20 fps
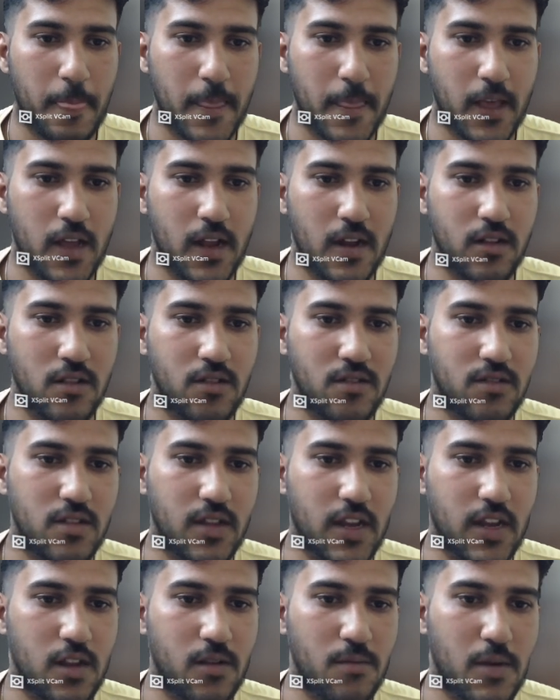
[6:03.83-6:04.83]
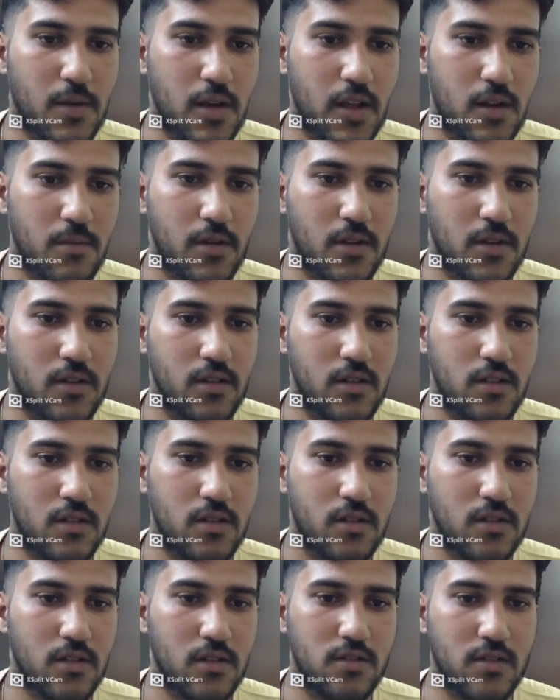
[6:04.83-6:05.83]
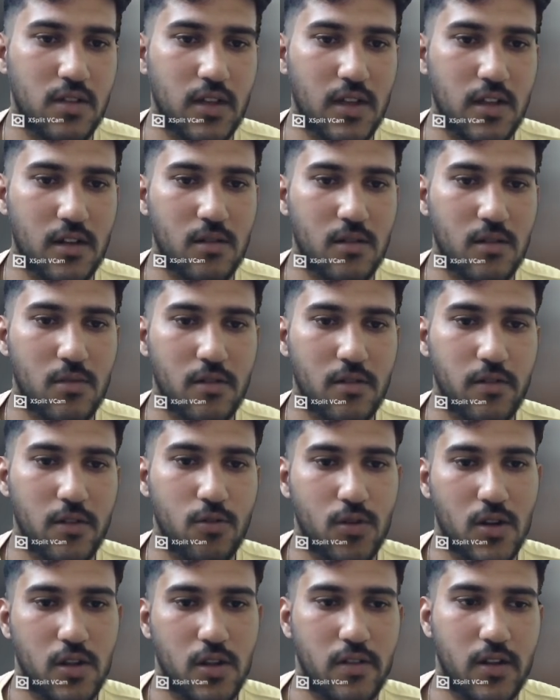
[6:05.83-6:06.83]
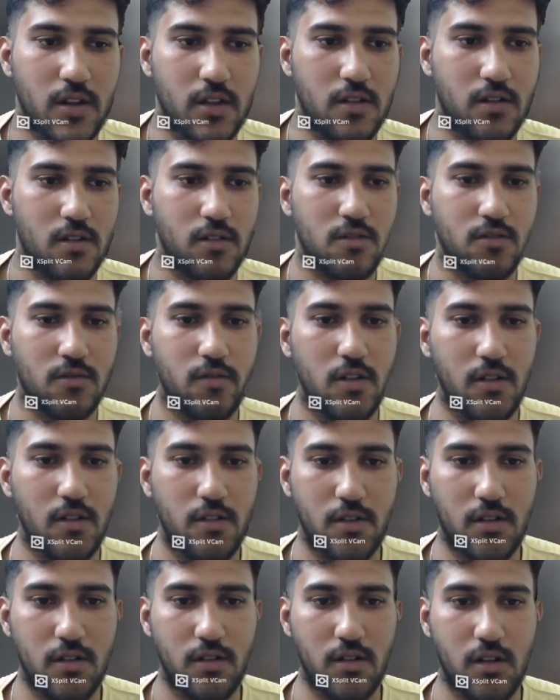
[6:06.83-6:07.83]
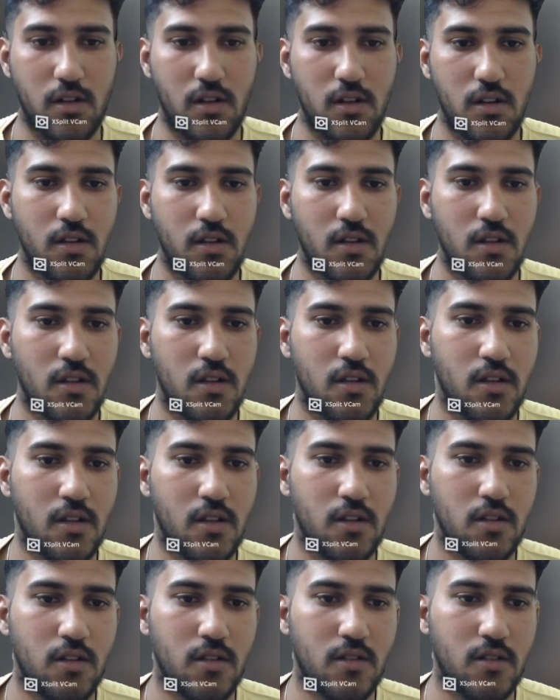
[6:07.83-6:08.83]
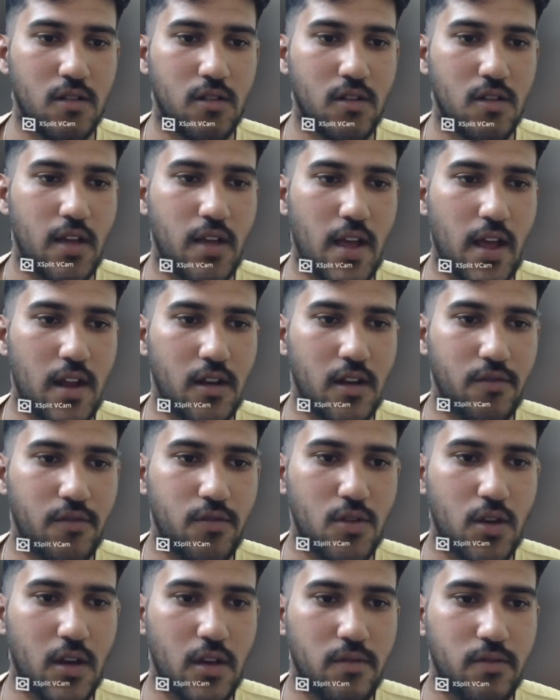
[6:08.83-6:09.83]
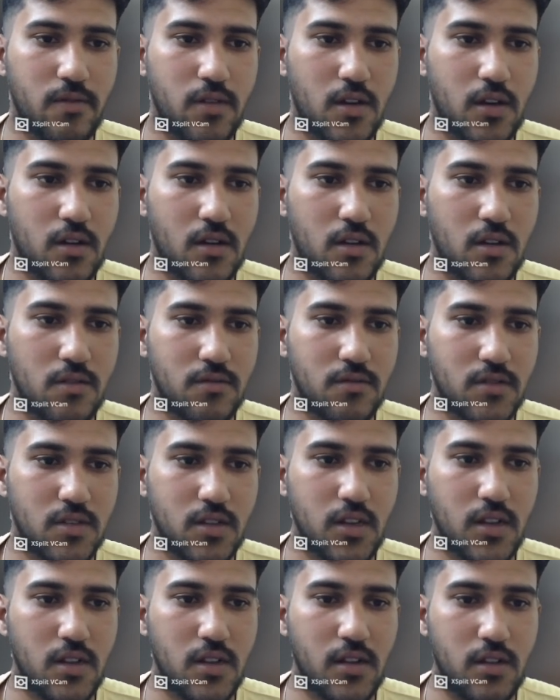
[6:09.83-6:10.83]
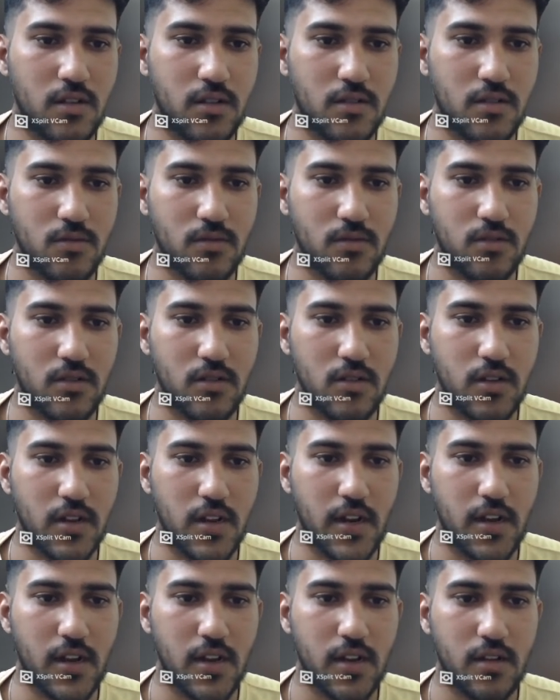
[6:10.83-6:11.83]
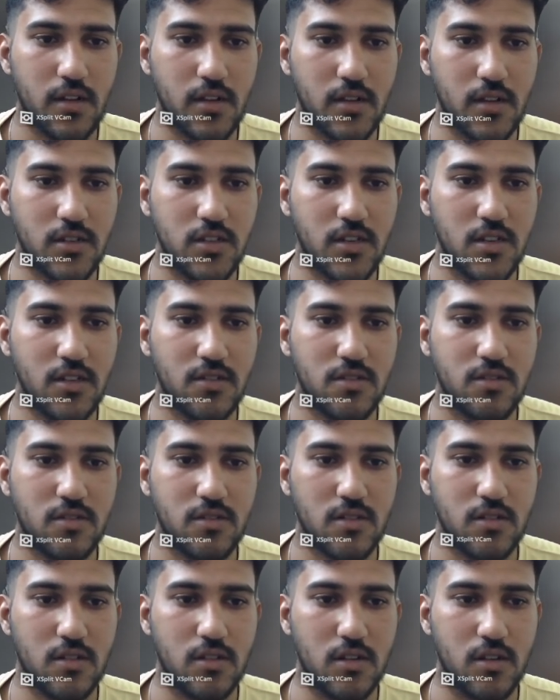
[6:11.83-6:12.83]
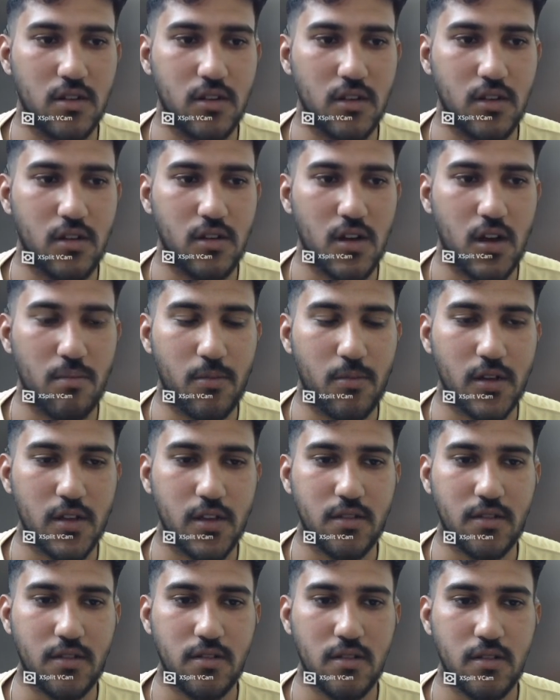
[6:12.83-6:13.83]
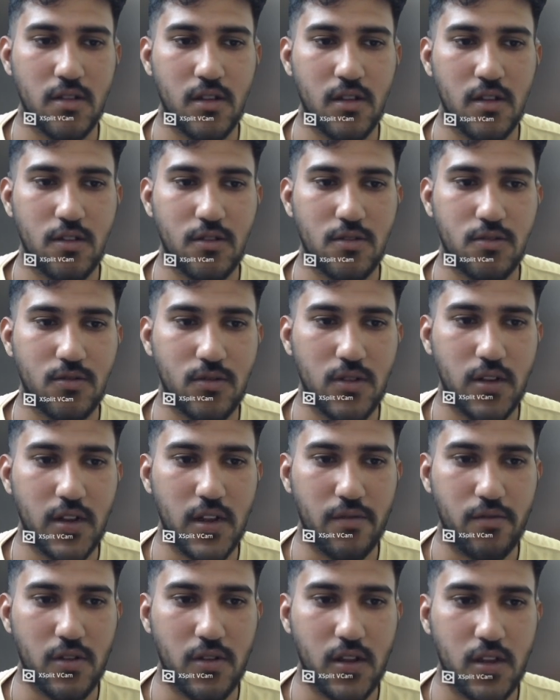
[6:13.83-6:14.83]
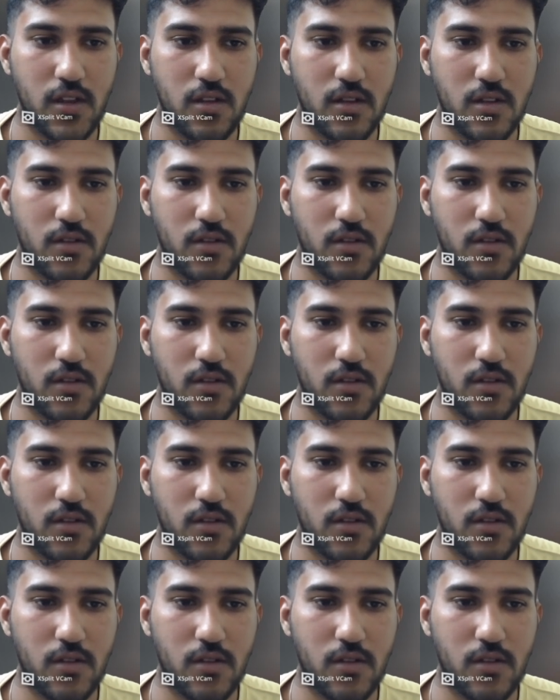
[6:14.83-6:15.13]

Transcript: and the second parameter here is error, but we don't have any error, so we'll return null. And if you have seen here, so the greeting G is uppercase. So in every